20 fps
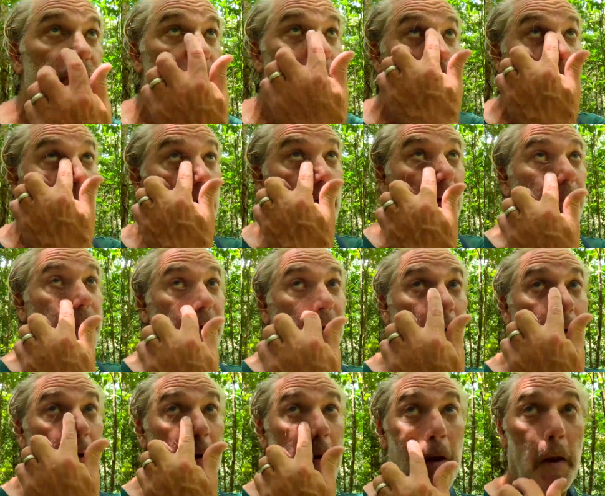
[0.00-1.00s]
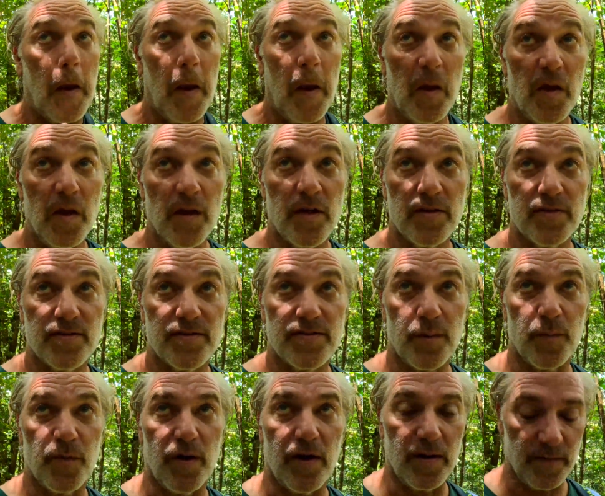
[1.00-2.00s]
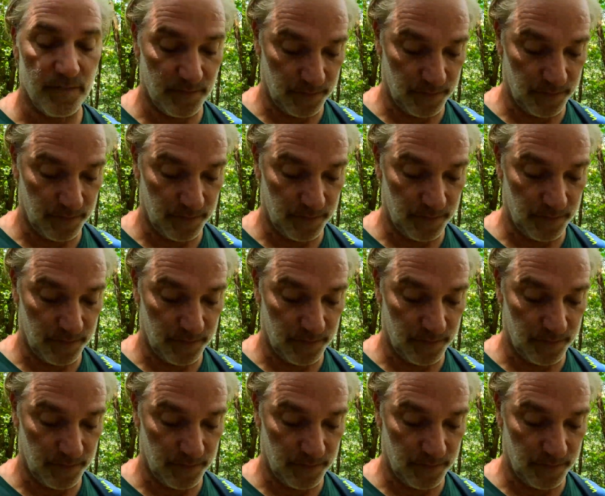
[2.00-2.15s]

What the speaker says: a road up here somewhere,